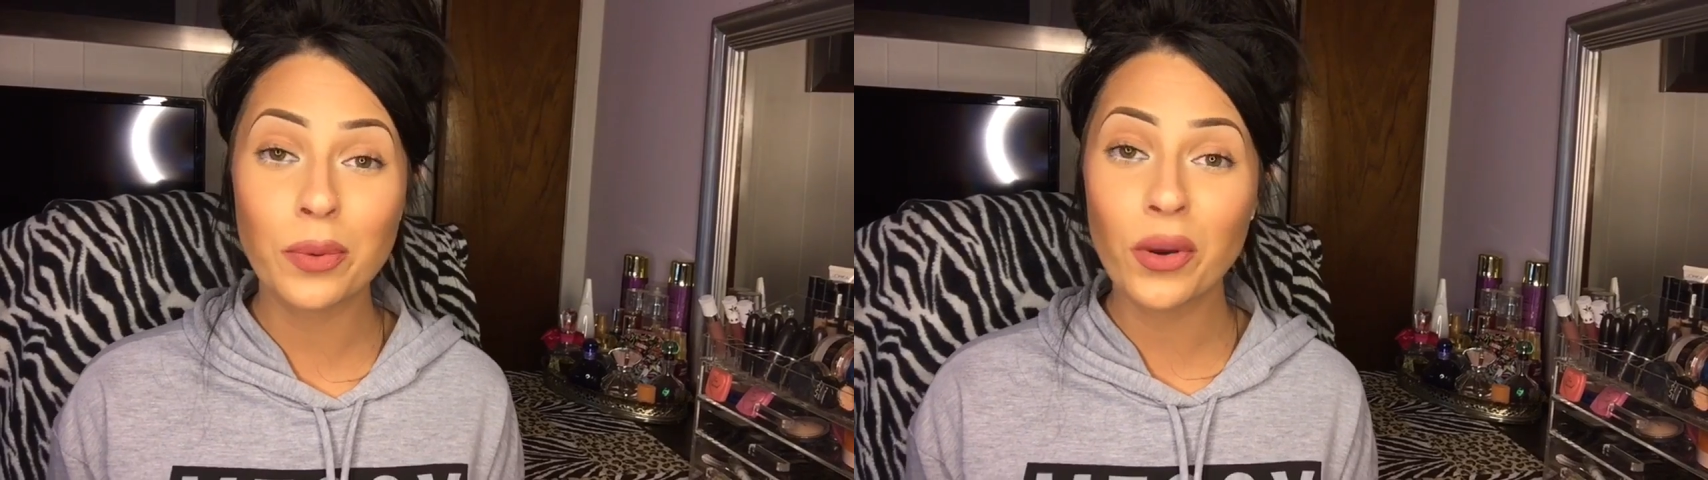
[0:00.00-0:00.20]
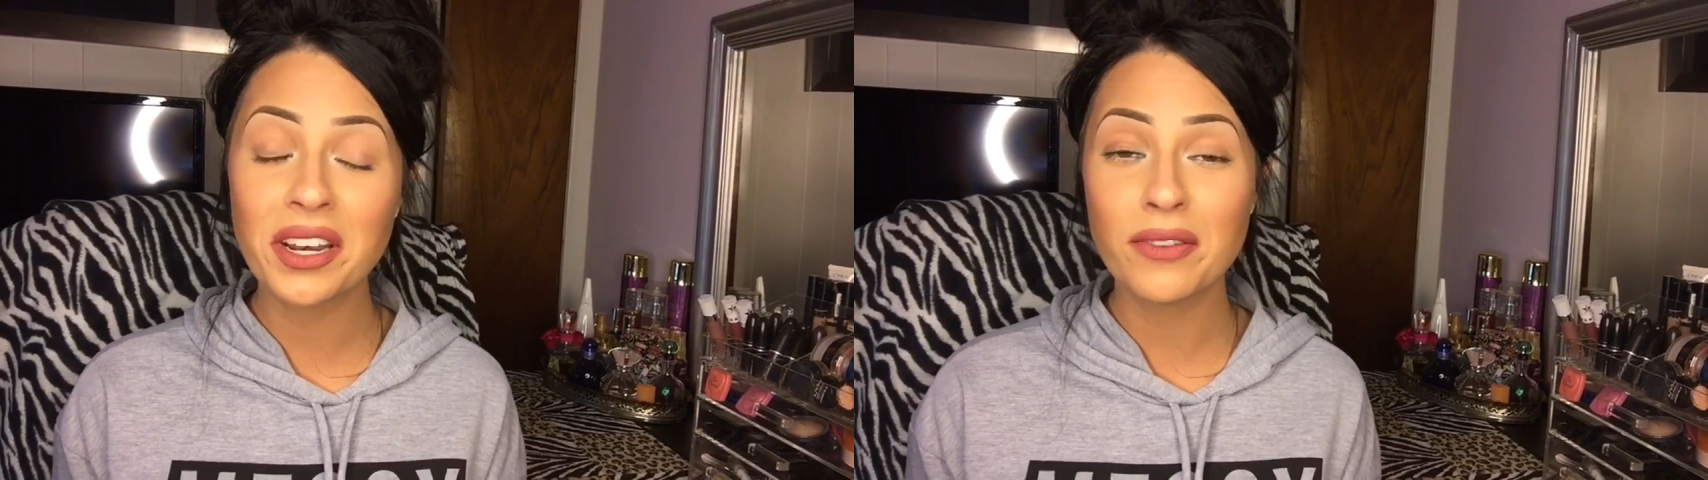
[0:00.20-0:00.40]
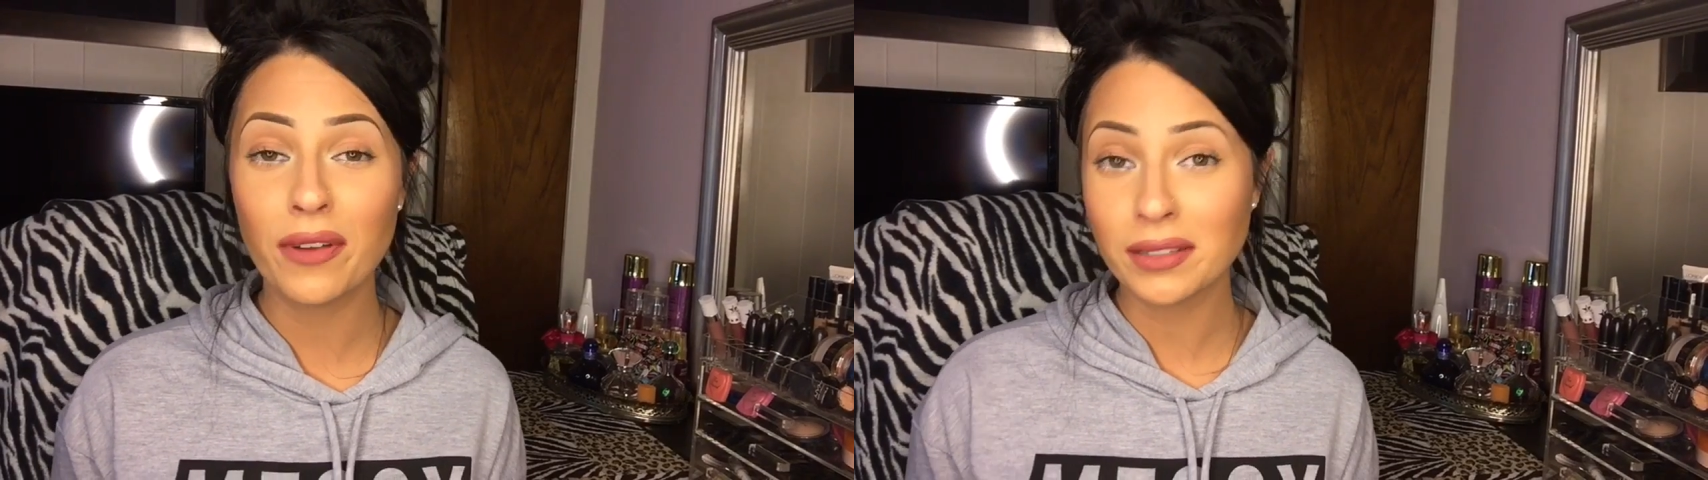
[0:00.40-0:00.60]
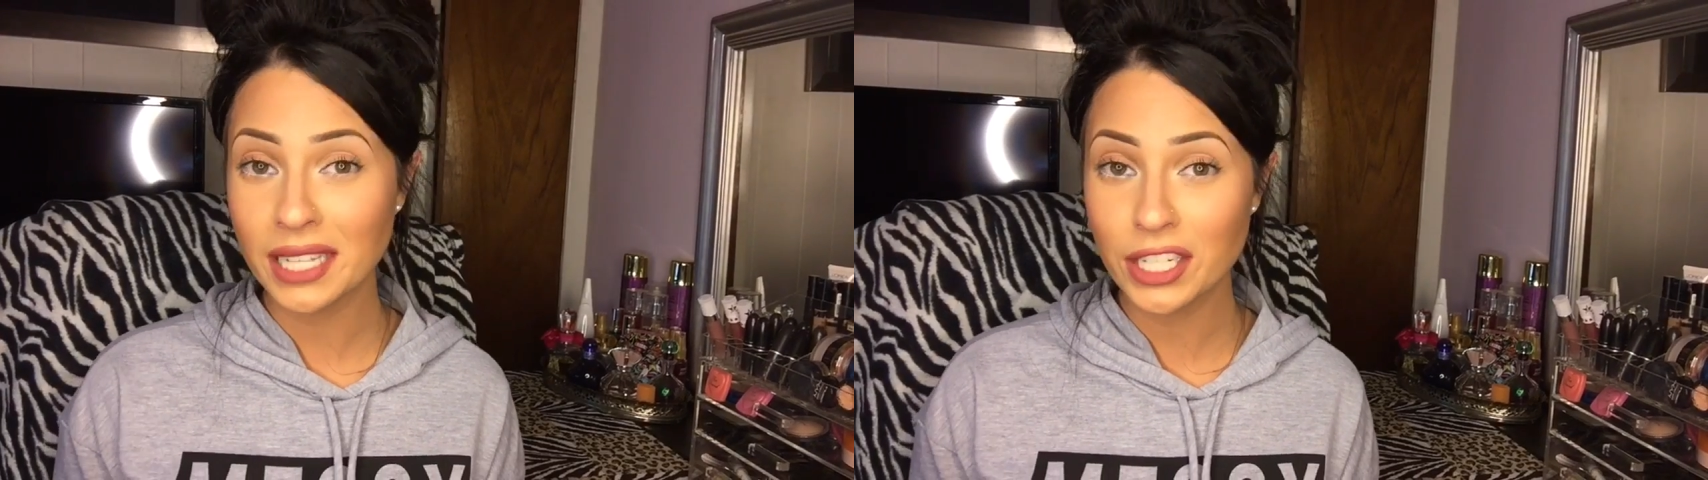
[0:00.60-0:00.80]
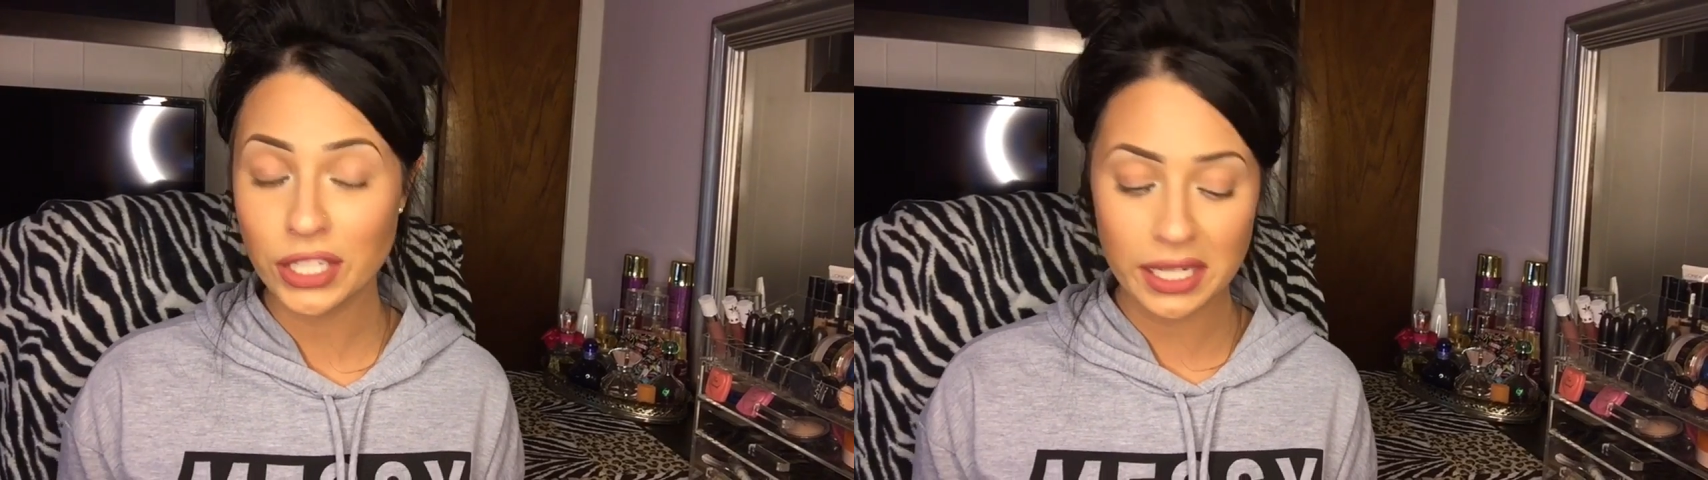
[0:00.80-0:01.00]
pointed
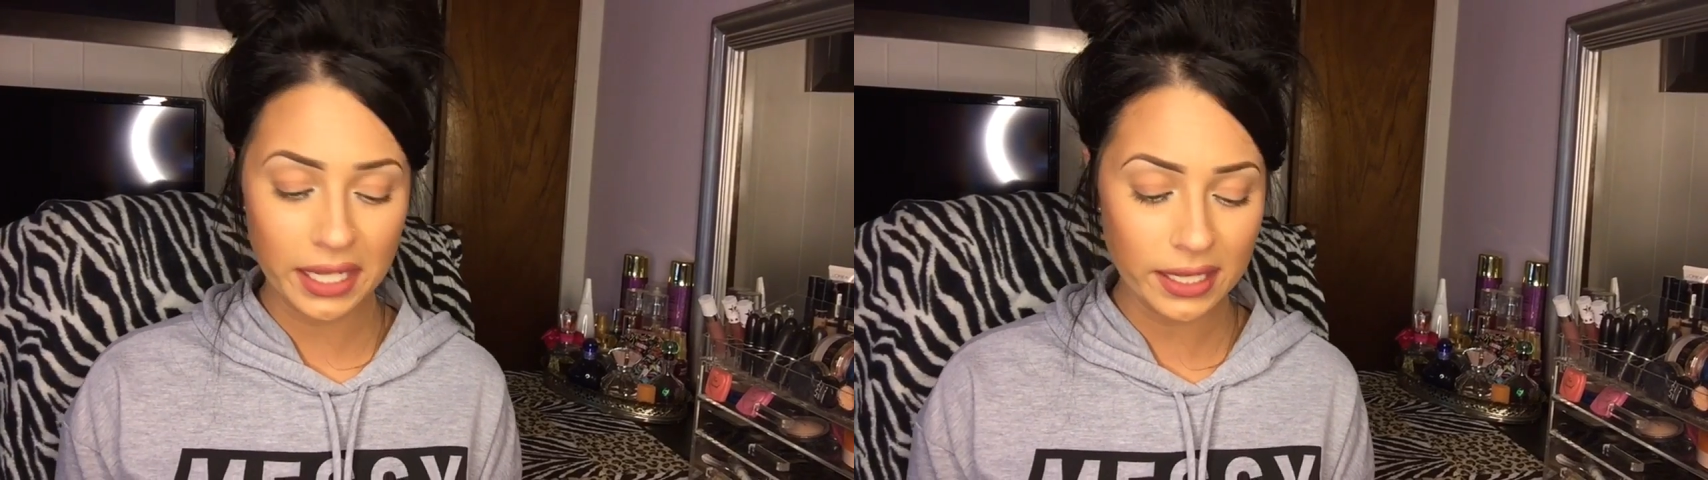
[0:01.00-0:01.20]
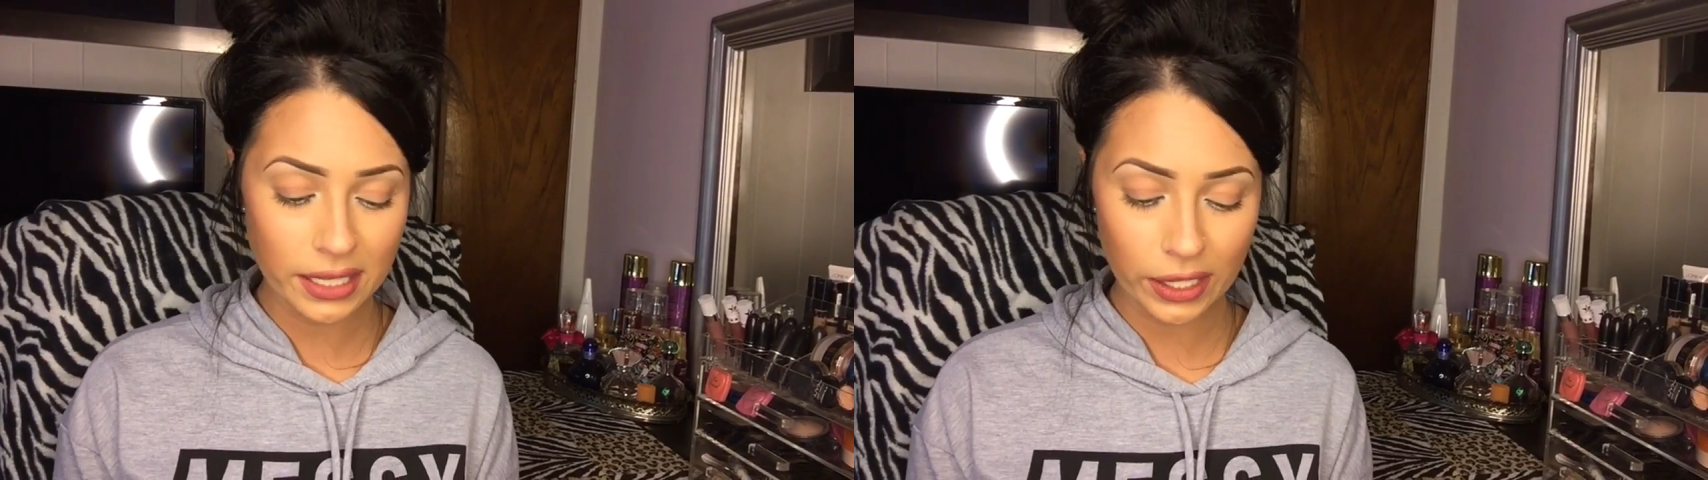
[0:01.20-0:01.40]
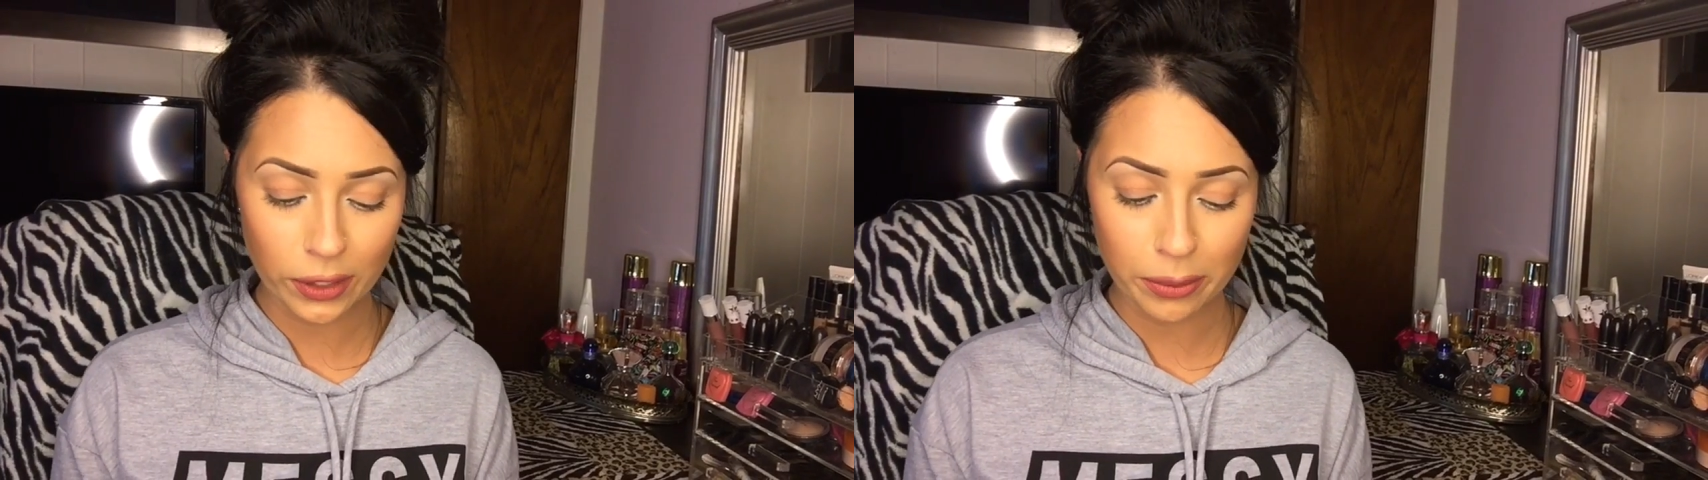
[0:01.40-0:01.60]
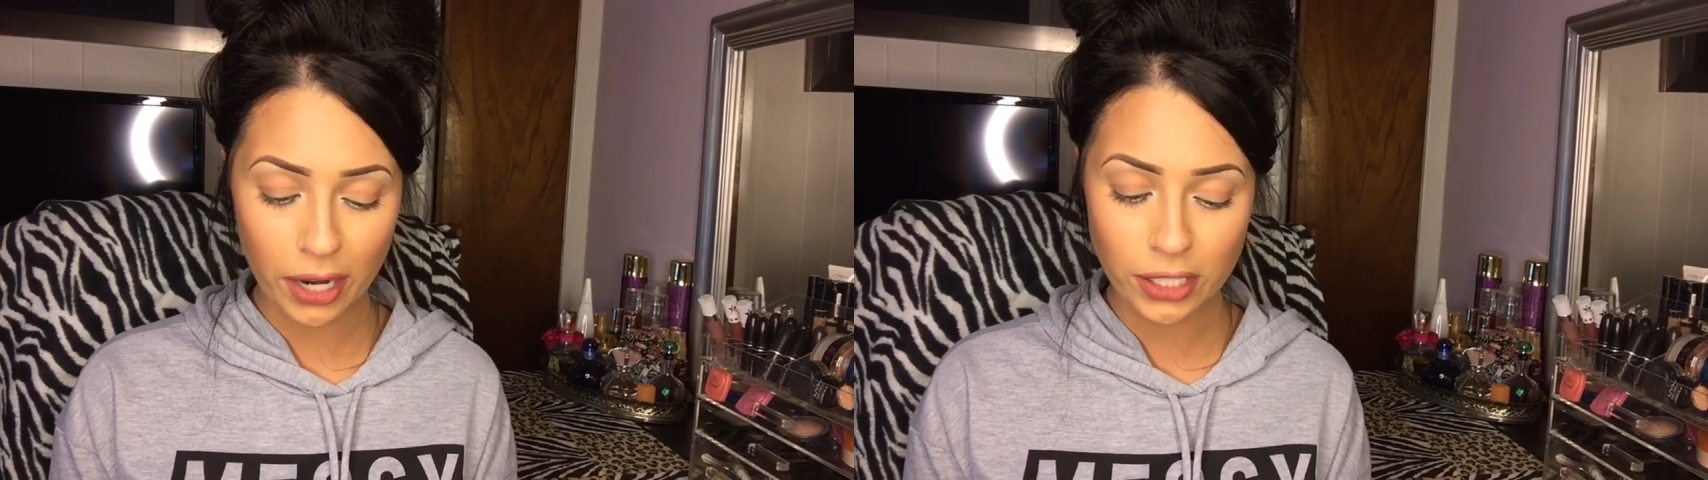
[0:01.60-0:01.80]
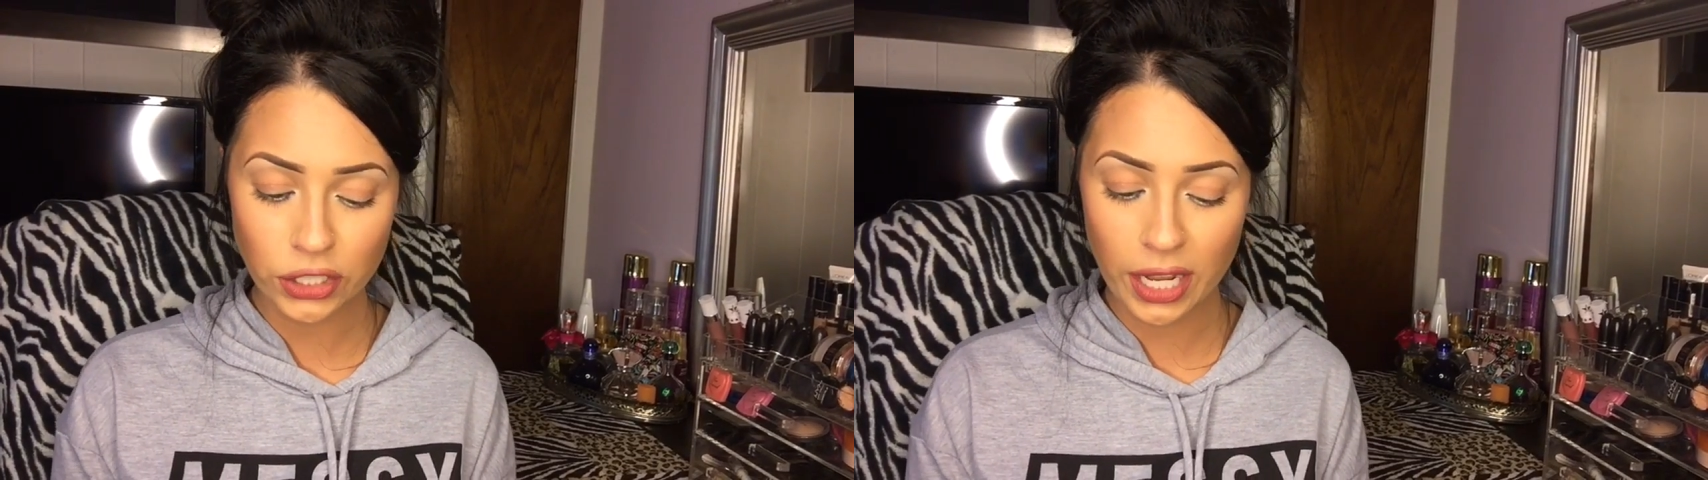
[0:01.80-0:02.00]
foundation and concealer
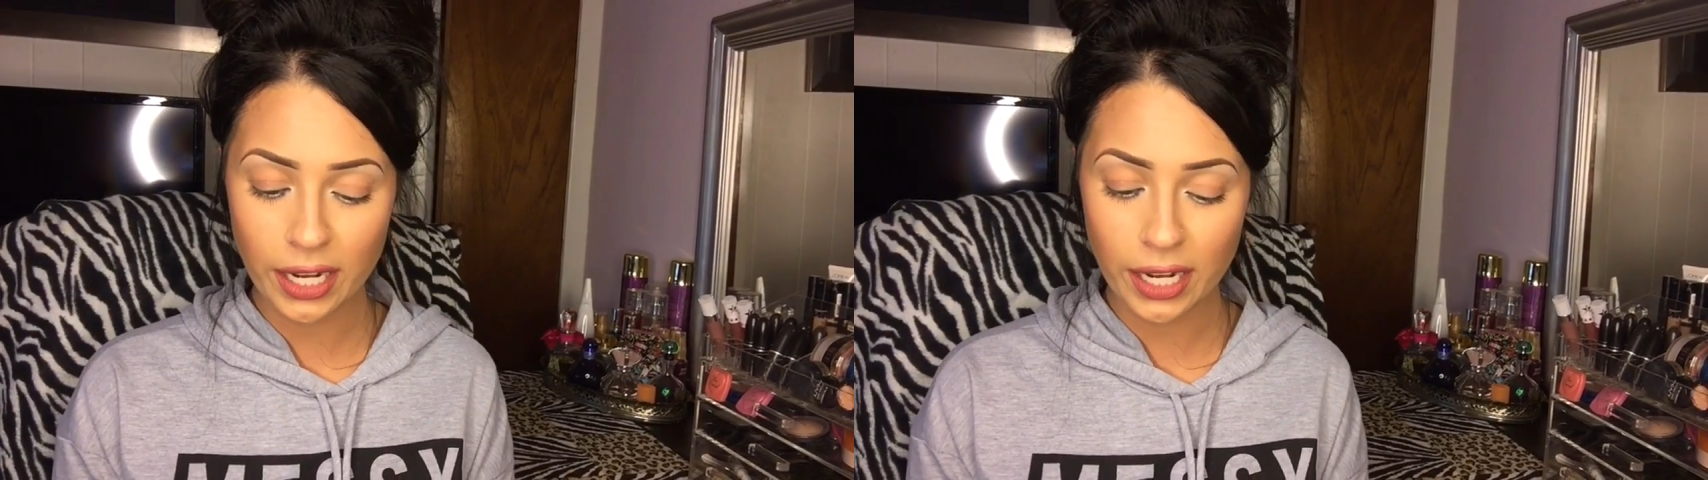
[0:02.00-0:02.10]
brush,